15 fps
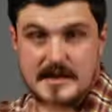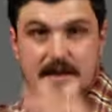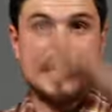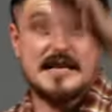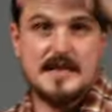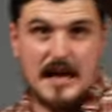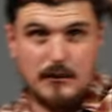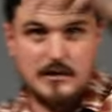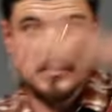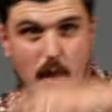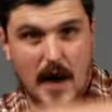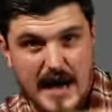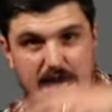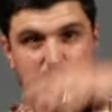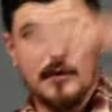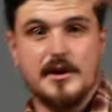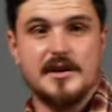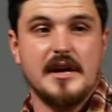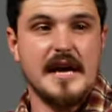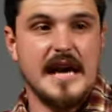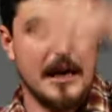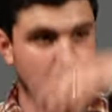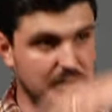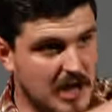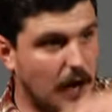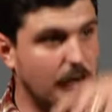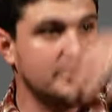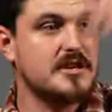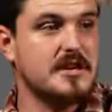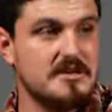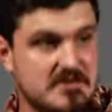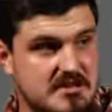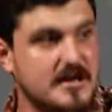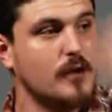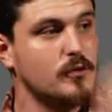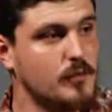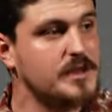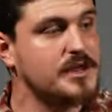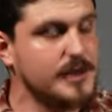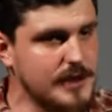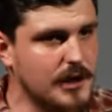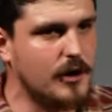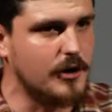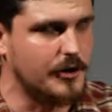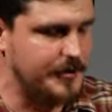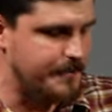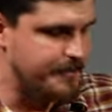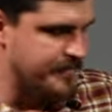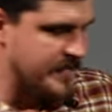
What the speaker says: And that was where he would go and consult with the Lord.